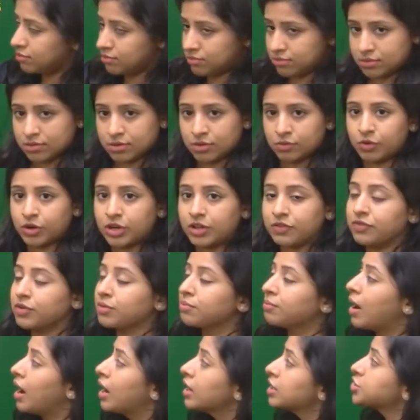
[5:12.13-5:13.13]
whatever
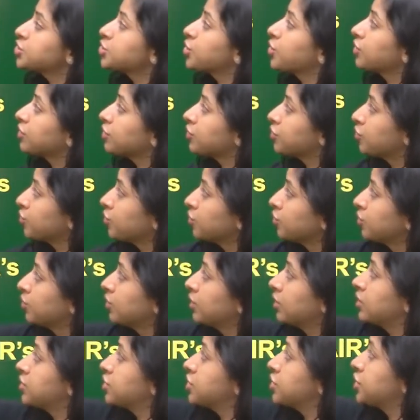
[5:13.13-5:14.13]
marks you
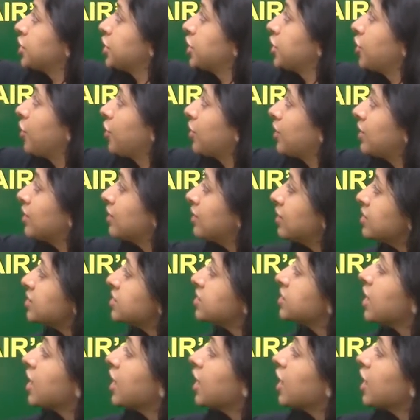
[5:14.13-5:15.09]
secure in this,